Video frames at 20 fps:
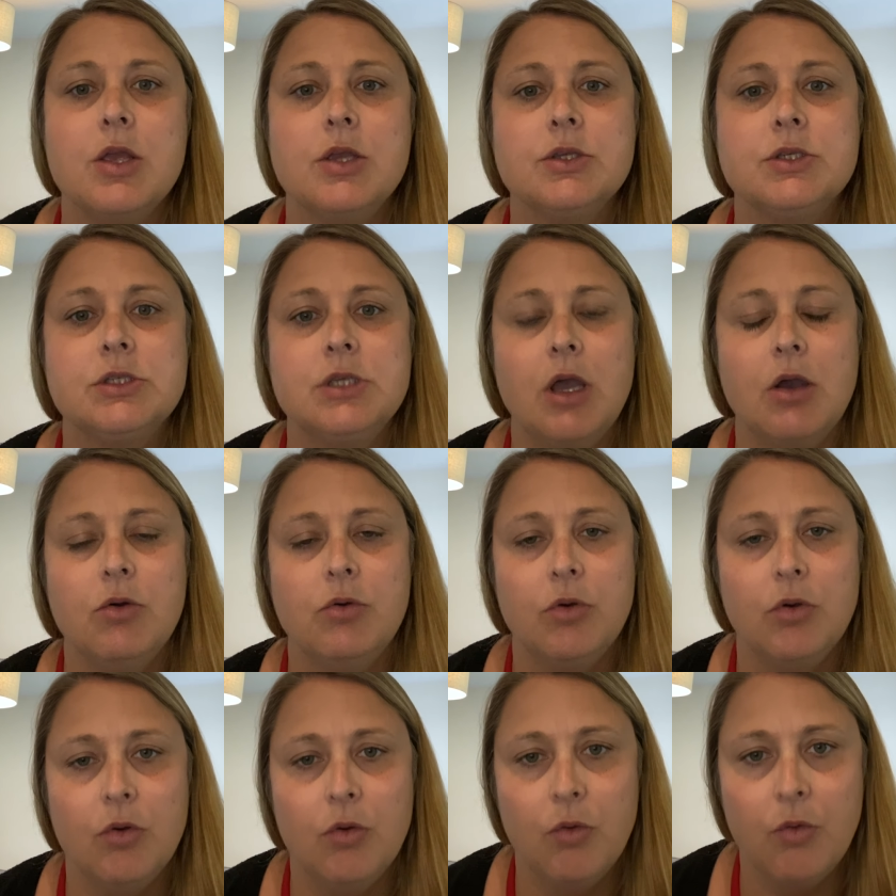
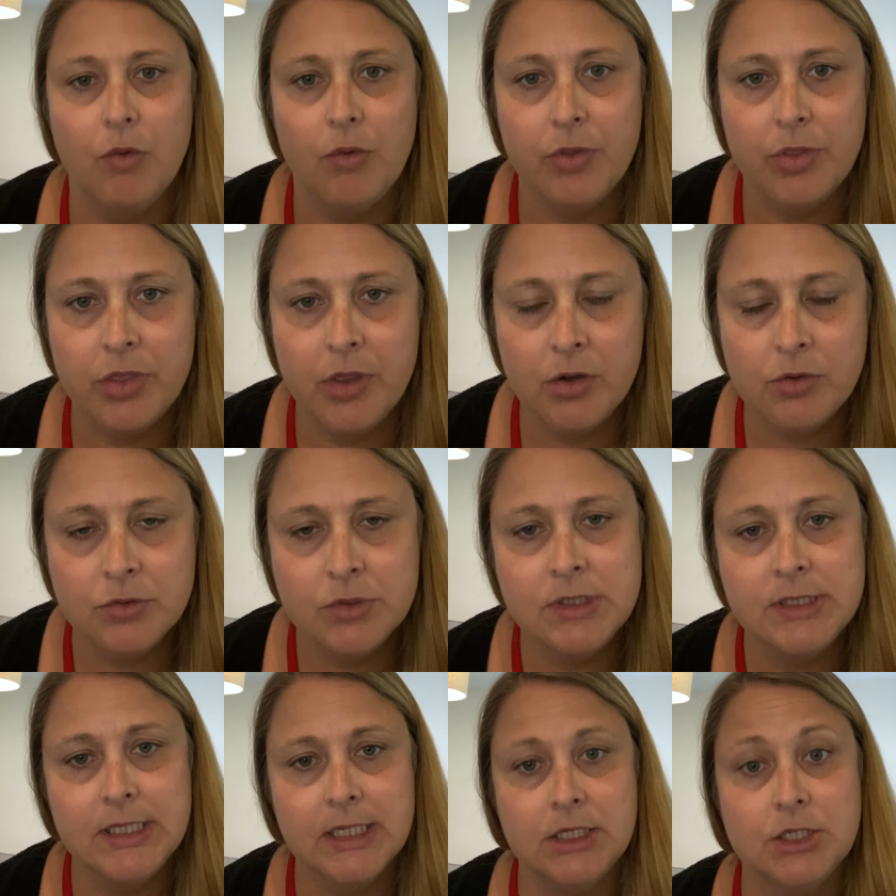So
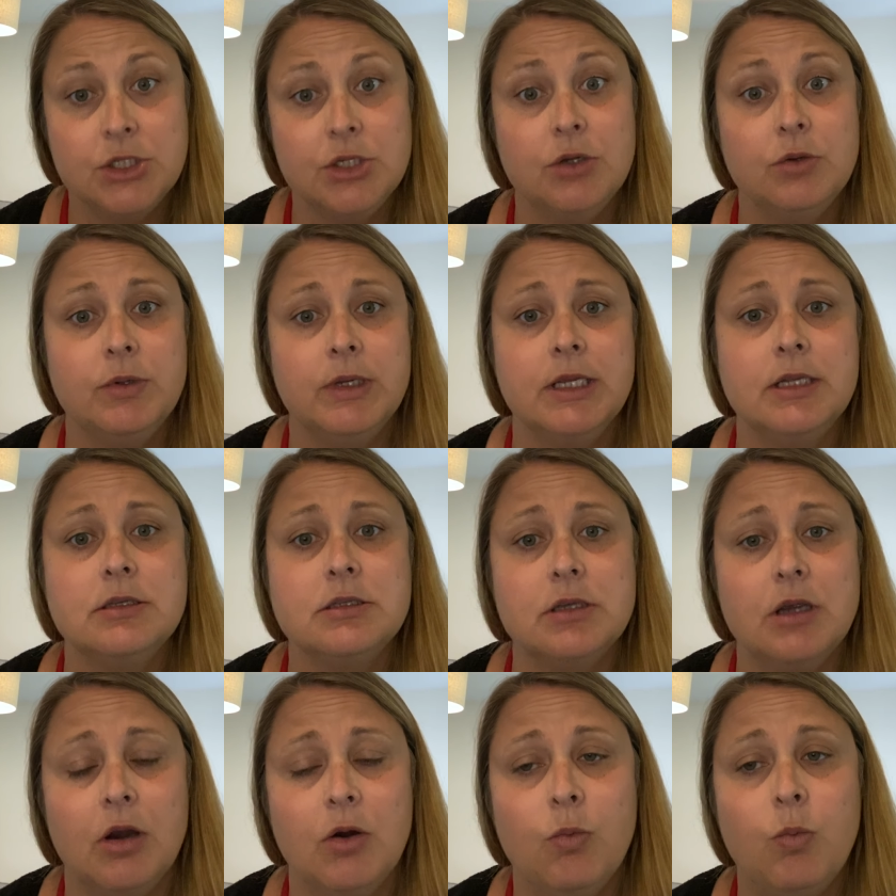those 6
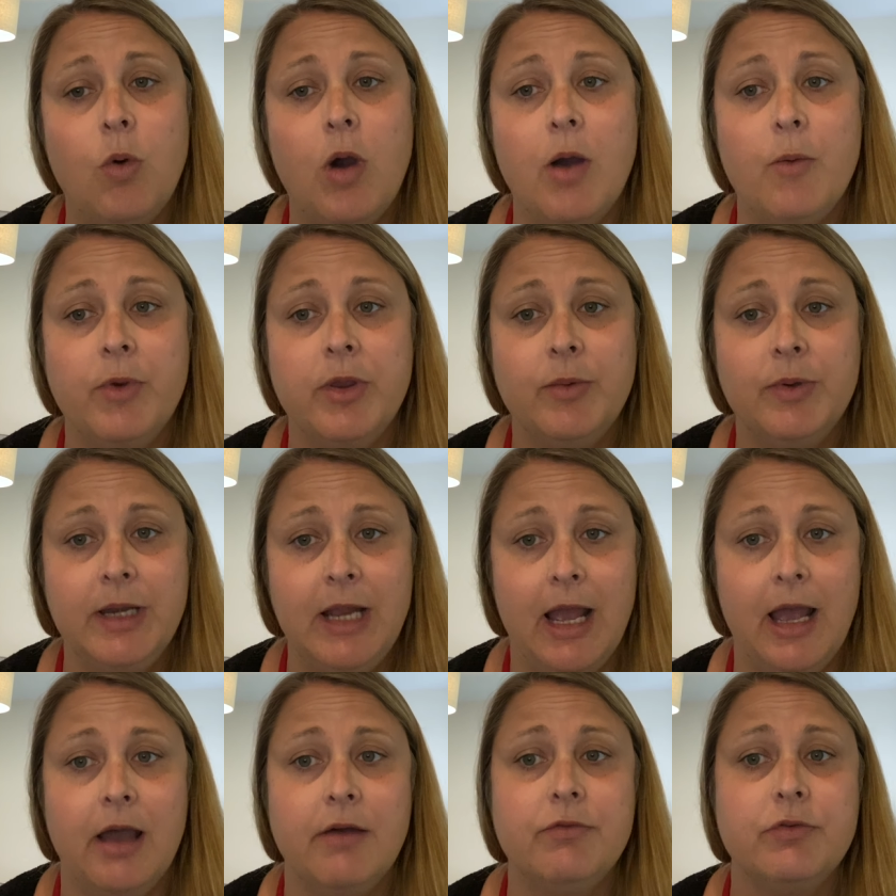units are what we would
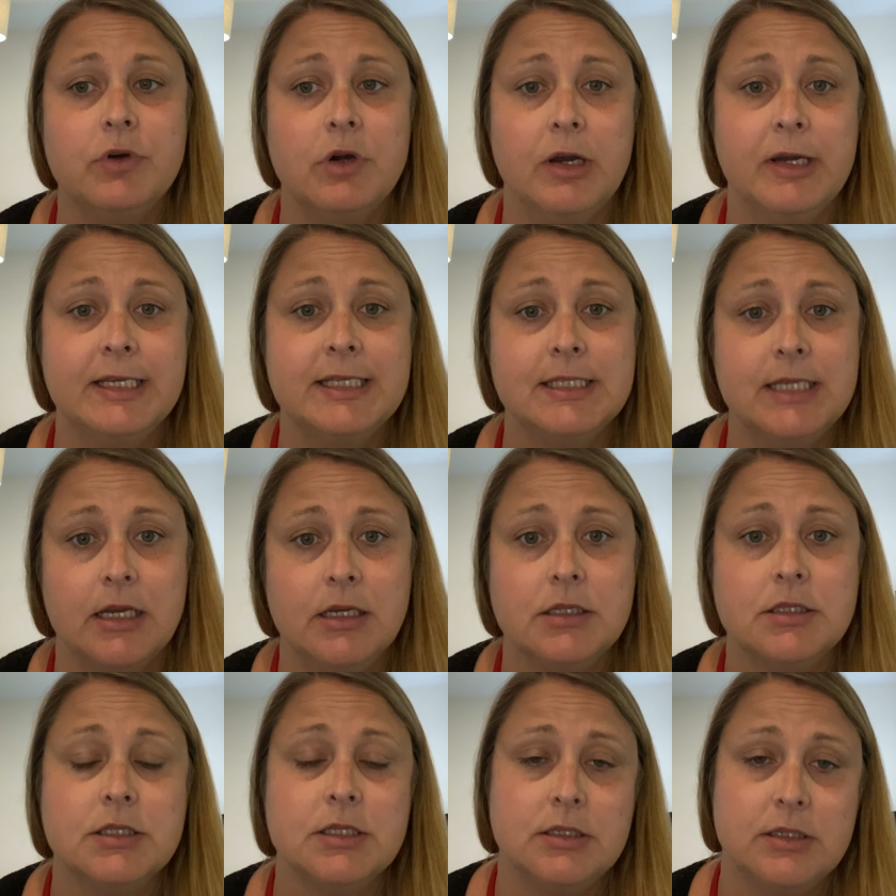have for our
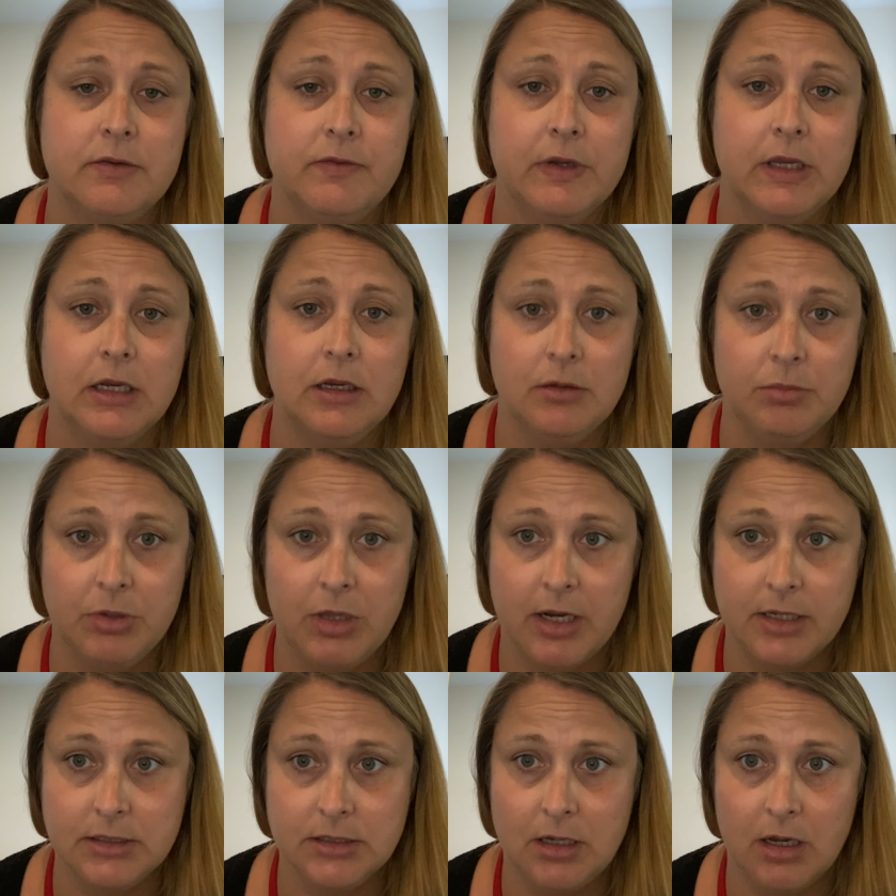extended certificate in
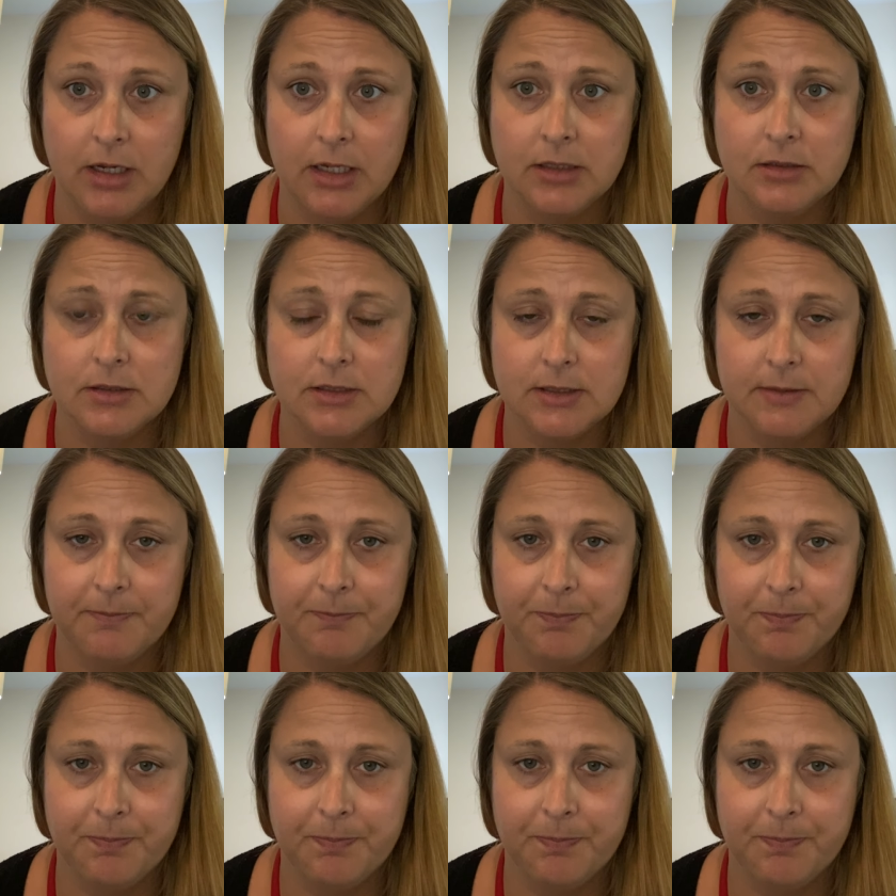applied science.